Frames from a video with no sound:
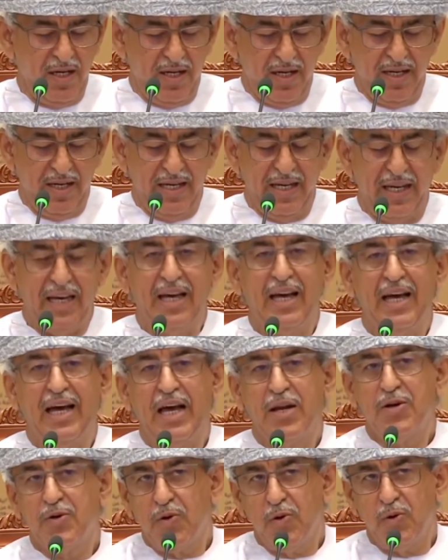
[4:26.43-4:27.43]

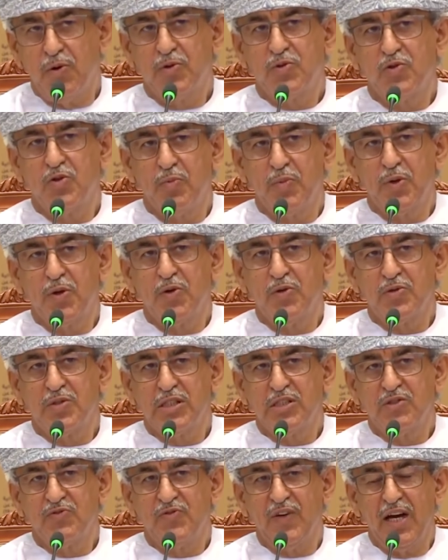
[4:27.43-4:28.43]
and also because
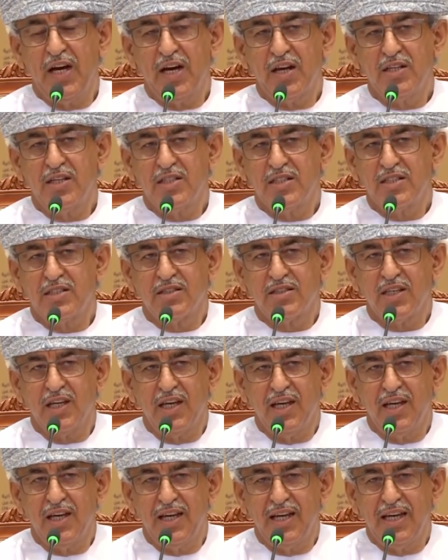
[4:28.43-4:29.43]
this virus,
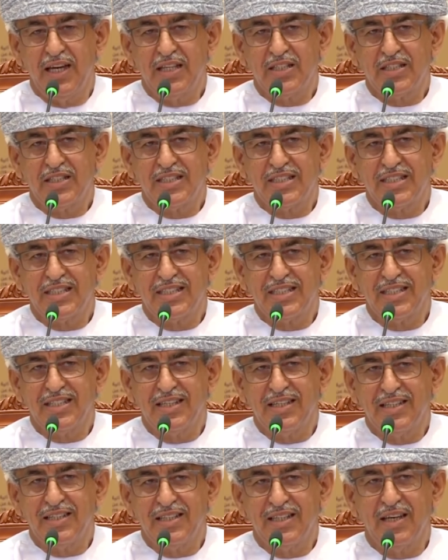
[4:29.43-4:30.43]

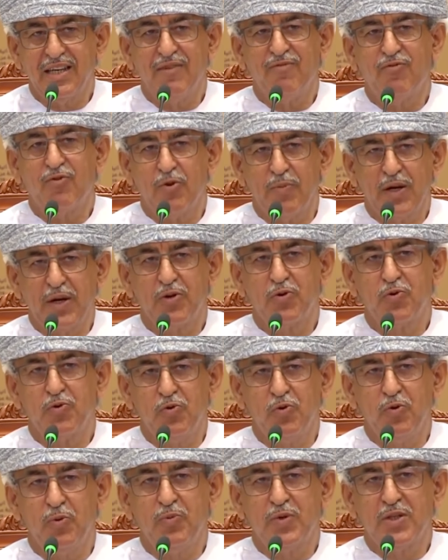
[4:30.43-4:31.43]
it's from a
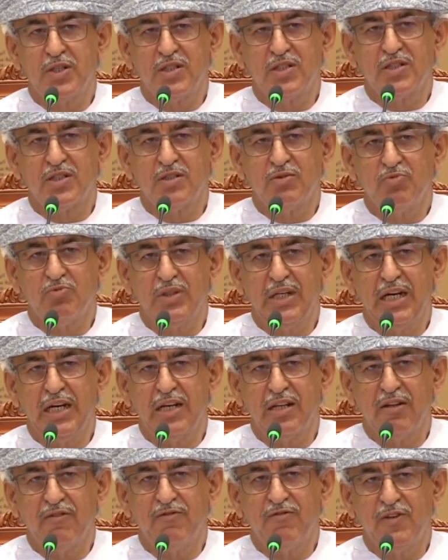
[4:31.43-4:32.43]
group which we
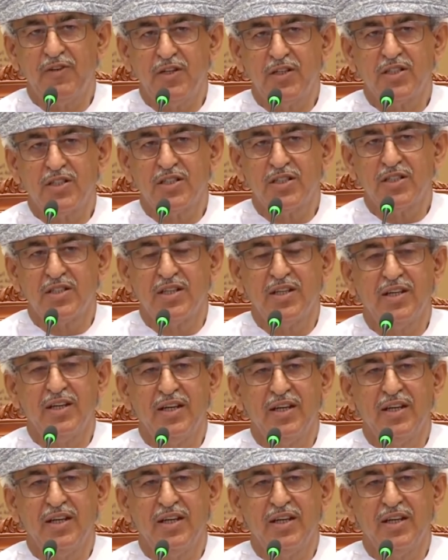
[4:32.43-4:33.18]
had the first